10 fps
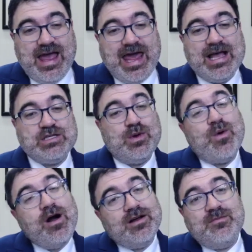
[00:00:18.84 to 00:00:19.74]
And as we
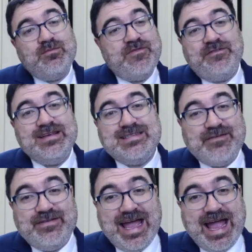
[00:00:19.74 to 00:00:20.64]
welcome
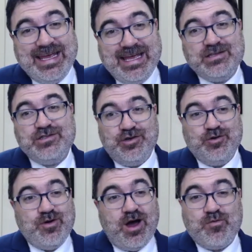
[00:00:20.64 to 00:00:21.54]

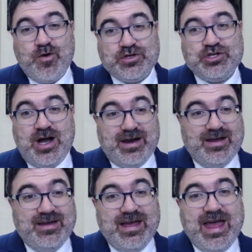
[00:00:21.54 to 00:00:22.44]
5782 on Rosh
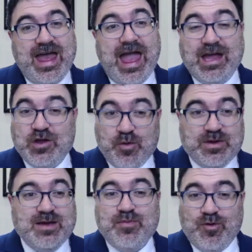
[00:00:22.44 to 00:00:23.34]
Hashanah and Yom
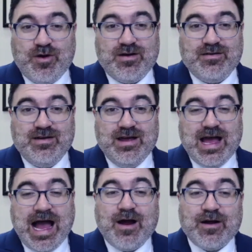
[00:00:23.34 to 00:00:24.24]
Kippur,
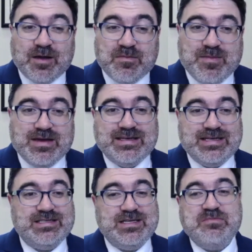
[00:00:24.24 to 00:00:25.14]
our commitment
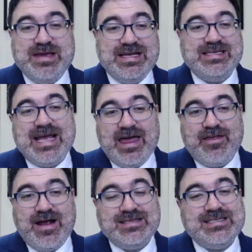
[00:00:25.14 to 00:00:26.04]
is to being
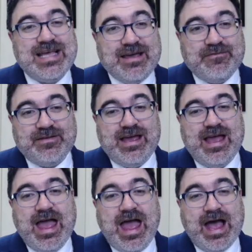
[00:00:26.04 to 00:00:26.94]
together as
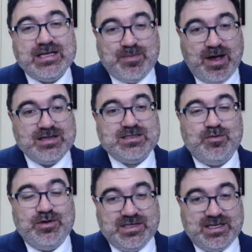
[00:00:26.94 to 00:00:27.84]
safely as
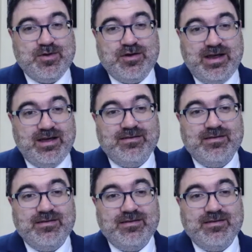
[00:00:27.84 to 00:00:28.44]
possible as a community.